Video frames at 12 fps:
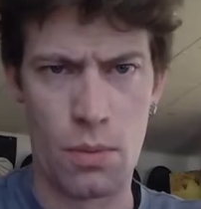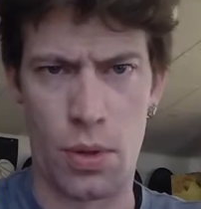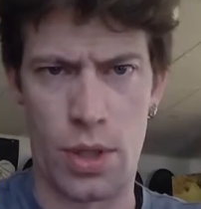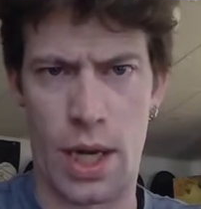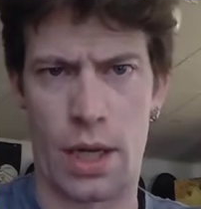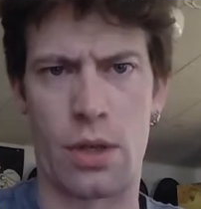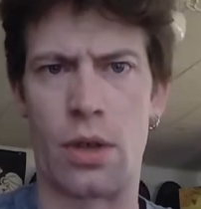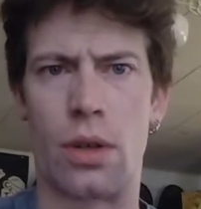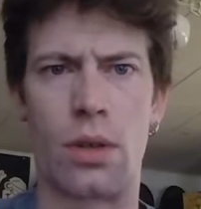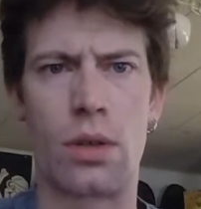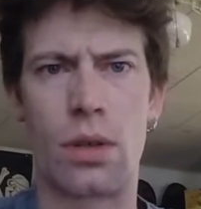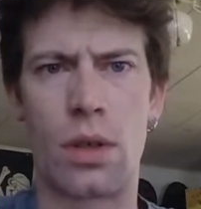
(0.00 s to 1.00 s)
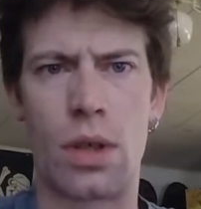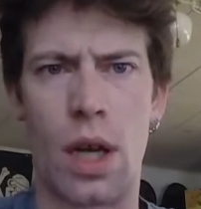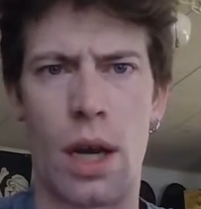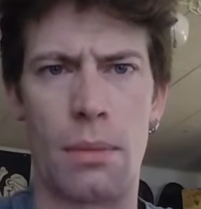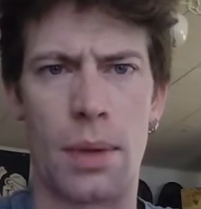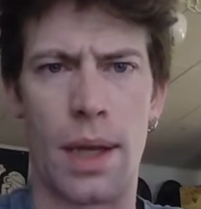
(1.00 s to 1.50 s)
protector
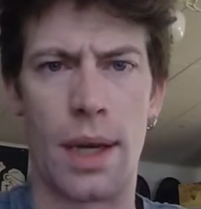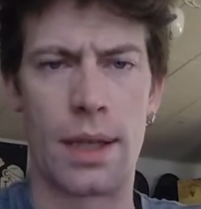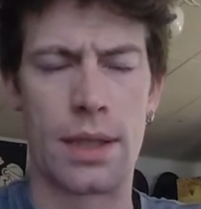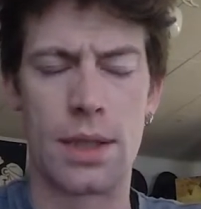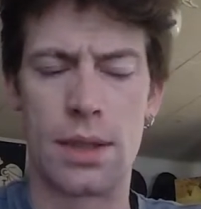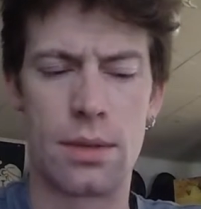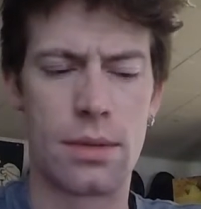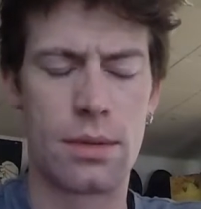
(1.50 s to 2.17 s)
complex.